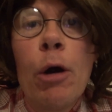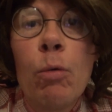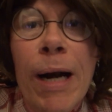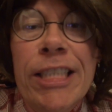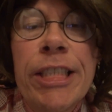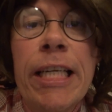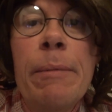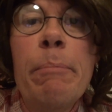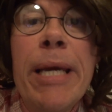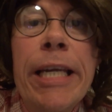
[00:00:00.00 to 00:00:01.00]

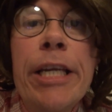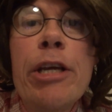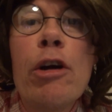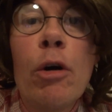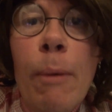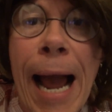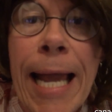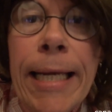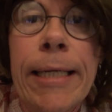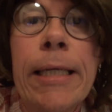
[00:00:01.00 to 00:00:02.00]
Russian
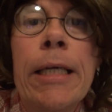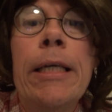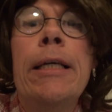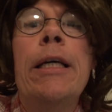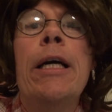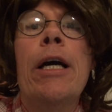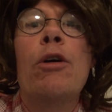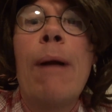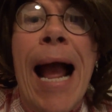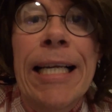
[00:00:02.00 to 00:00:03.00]
meteorite
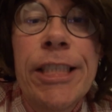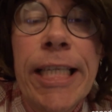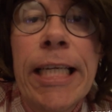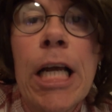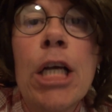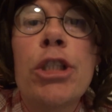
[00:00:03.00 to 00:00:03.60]
crashing.